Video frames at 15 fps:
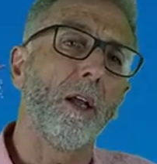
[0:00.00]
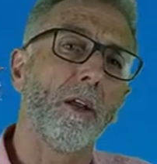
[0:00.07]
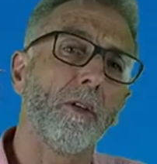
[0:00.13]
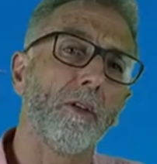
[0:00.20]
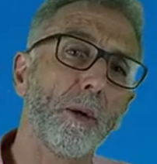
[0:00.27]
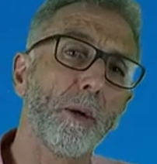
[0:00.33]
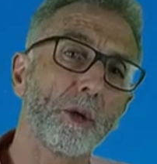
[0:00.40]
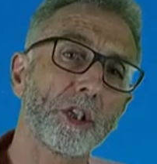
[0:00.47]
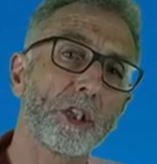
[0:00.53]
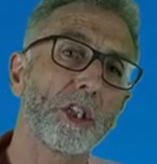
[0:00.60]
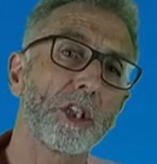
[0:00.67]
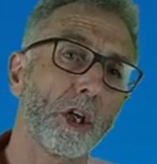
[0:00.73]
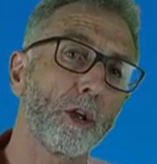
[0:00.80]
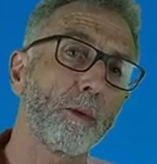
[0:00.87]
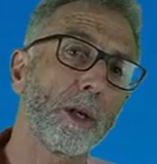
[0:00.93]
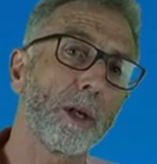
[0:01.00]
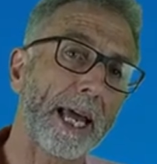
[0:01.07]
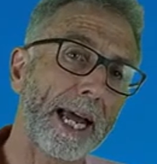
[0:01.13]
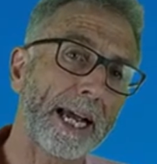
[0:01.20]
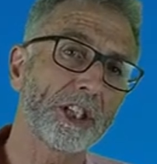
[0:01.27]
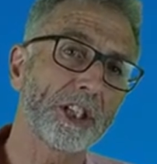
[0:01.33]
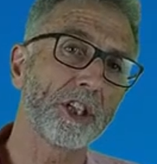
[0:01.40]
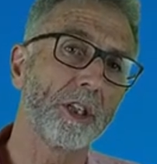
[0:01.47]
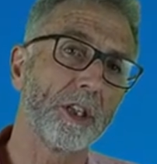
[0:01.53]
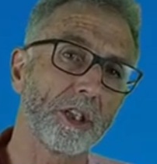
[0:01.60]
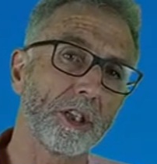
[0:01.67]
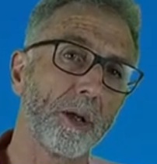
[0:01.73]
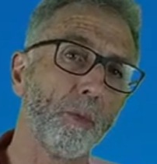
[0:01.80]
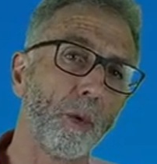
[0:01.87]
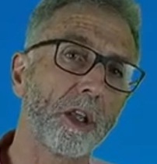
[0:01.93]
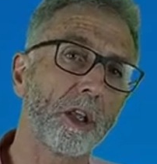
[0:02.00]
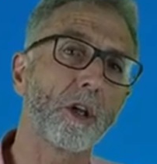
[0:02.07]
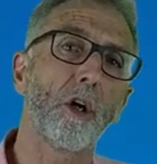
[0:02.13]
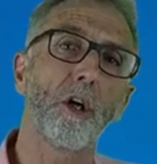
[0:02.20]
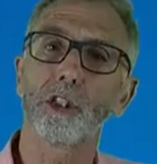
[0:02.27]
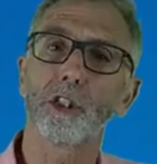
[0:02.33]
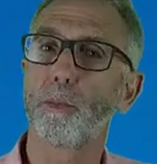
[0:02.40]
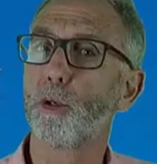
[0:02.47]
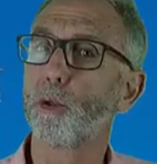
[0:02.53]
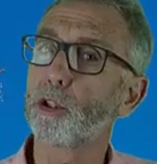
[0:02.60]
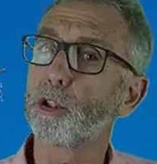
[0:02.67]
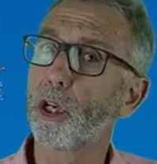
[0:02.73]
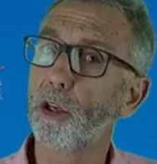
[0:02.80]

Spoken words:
there was a terrible accident in one of the hospitals. A